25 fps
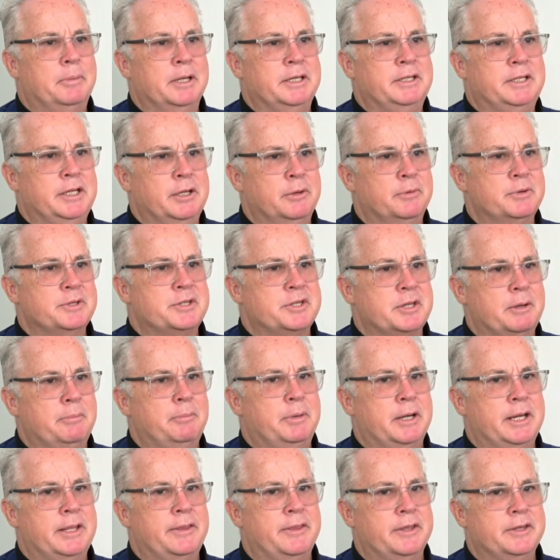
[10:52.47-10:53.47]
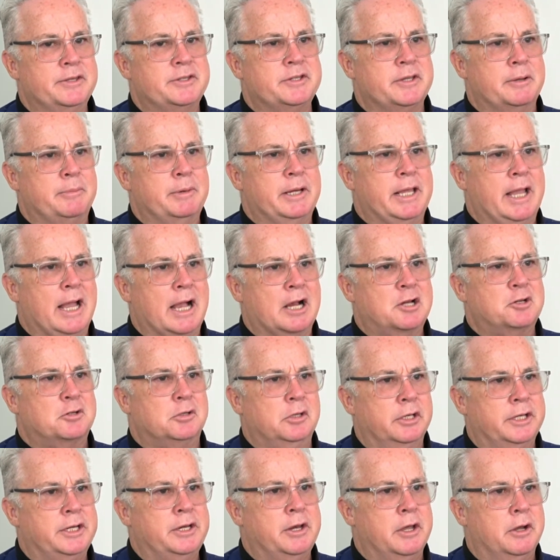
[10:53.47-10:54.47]
but deal with somebody that somebody
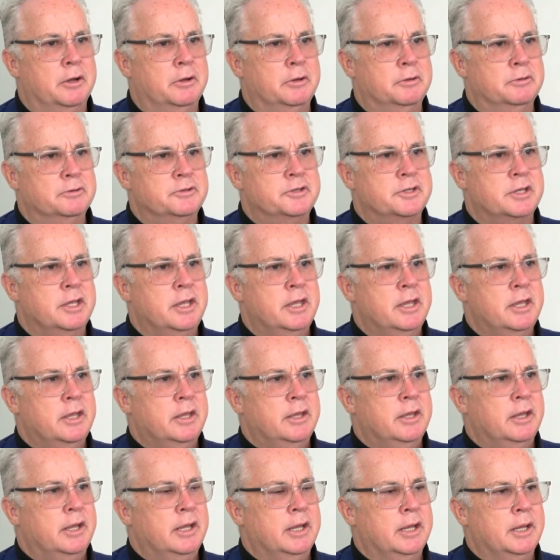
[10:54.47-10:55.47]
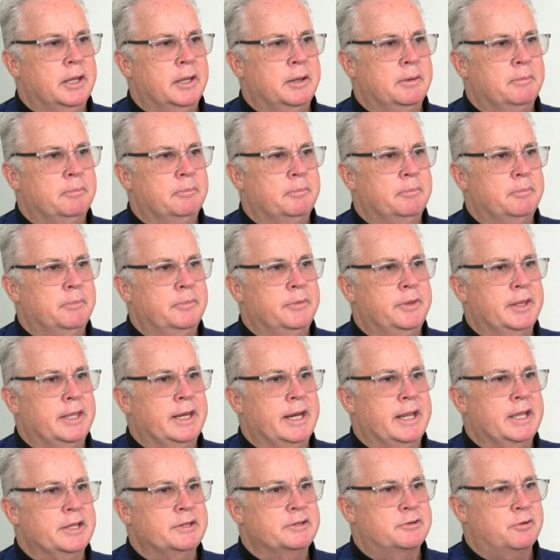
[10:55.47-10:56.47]
actually knows um, that
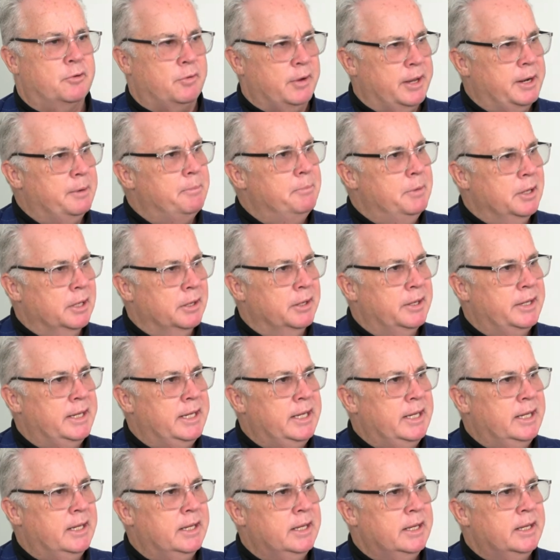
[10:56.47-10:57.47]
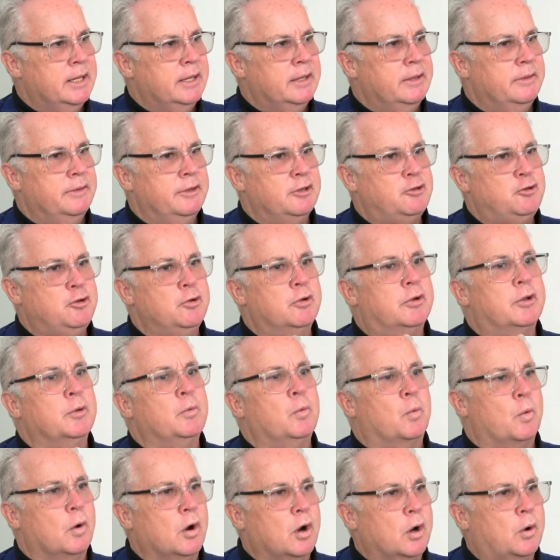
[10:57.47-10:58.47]
has credibility that you
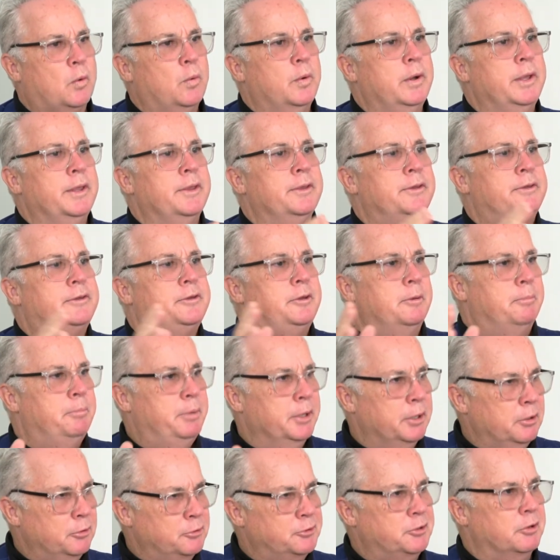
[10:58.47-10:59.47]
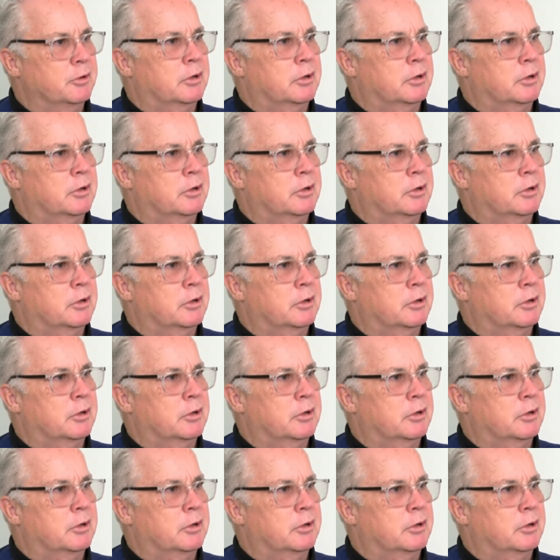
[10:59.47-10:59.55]
can work with to build your